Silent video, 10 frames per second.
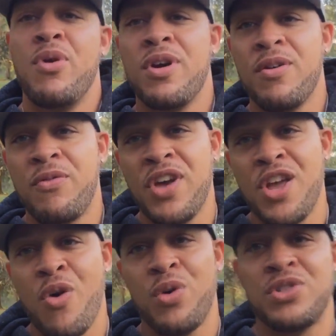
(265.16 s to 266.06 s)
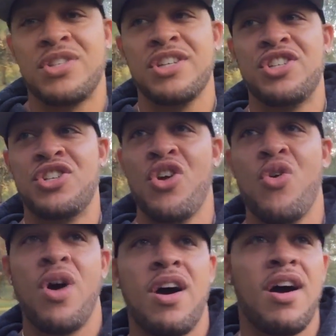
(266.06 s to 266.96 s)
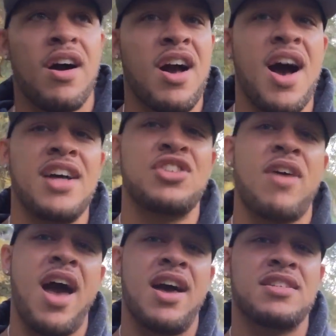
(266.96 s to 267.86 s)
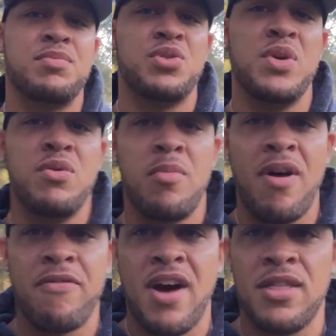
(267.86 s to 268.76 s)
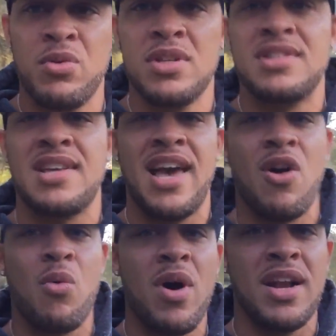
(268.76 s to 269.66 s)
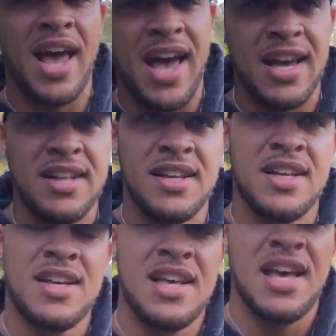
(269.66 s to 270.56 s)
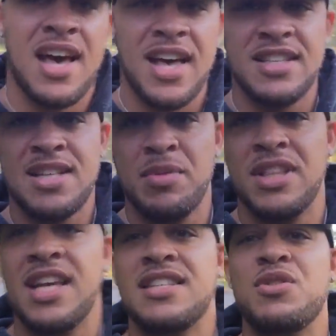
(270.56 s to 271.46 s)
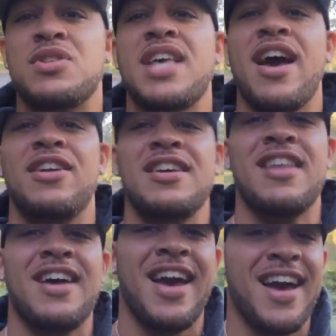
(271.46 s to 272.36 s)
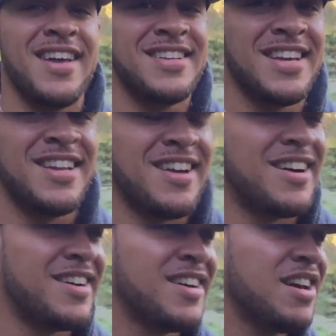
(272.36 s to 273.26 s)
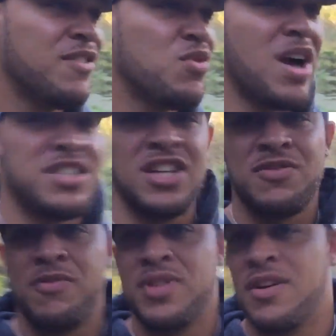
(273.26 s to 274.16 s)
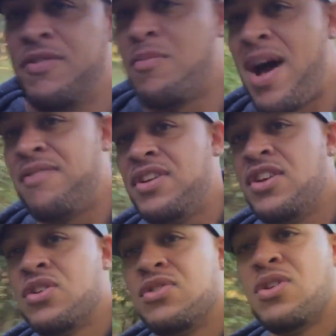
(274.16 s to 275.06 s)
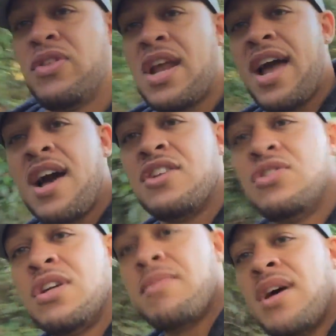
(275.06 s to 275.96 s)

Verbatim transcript: point of the video was to show uh, contrast between what my father would say on one hand and some of the things he would say on the other hand. And uh, if you watch enough, enough of my videos, you know that I contradict